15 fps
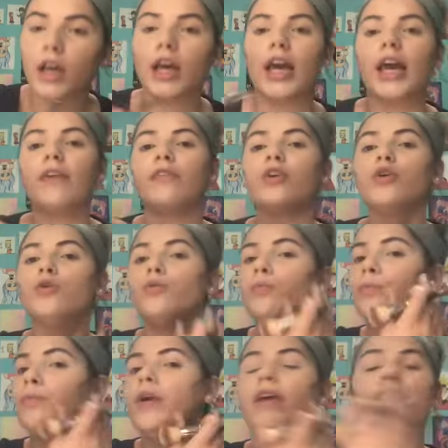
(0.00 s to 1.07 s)
if you
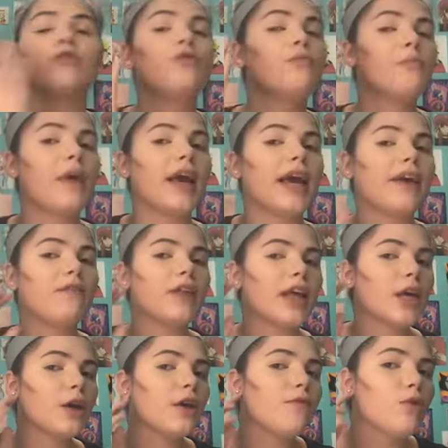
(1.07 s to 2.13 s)
if you make if you
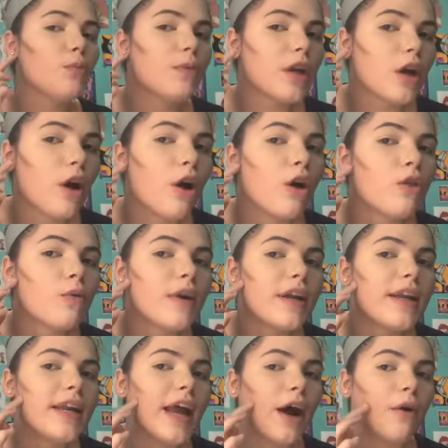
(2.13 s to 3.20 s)
like if you put it all the way
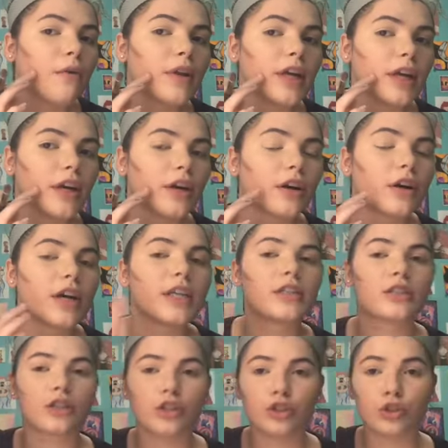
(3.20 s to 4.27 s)
down here it's
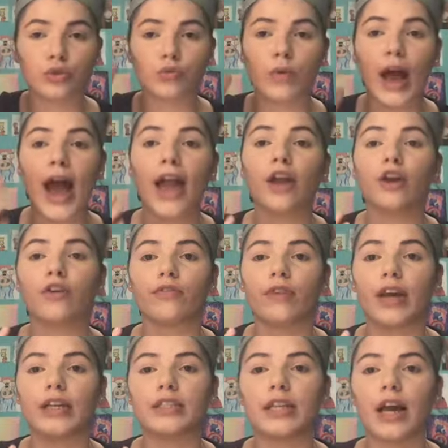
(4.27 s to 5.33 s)
gonna drag your
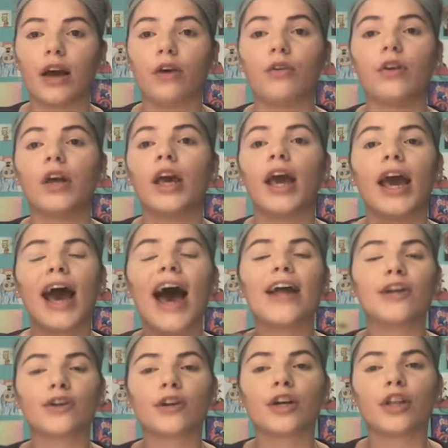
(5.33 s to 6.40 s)
face down and
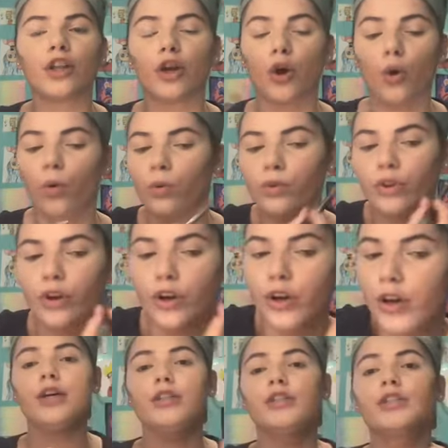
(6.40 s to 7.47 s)
you're gonna look older
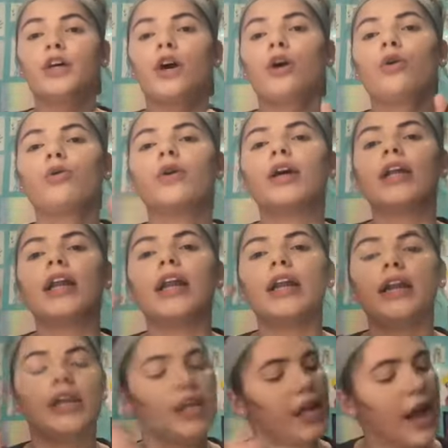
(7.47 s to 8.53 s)
so
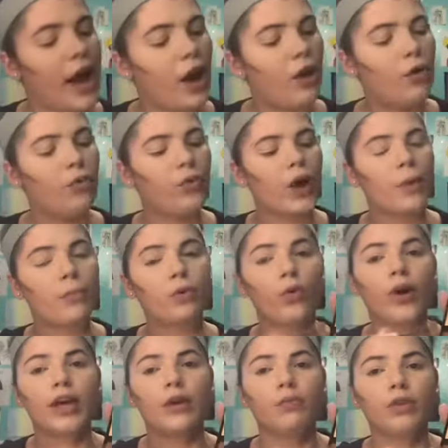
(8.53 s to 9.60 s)
now I'm
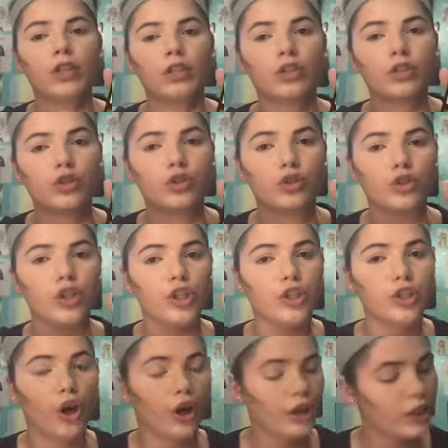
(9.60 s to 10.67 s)
going in with this the
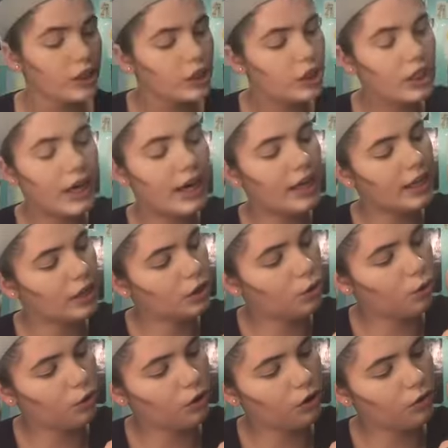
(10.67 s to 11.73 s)
darkest shade in the
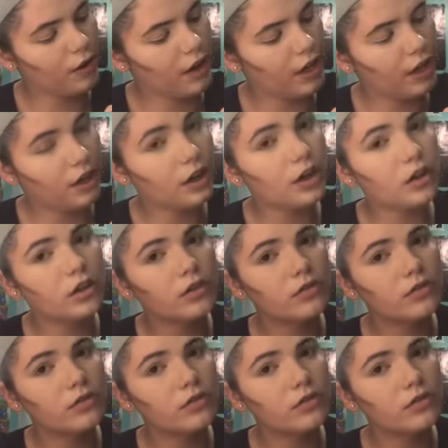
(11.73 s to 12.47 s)
corner right here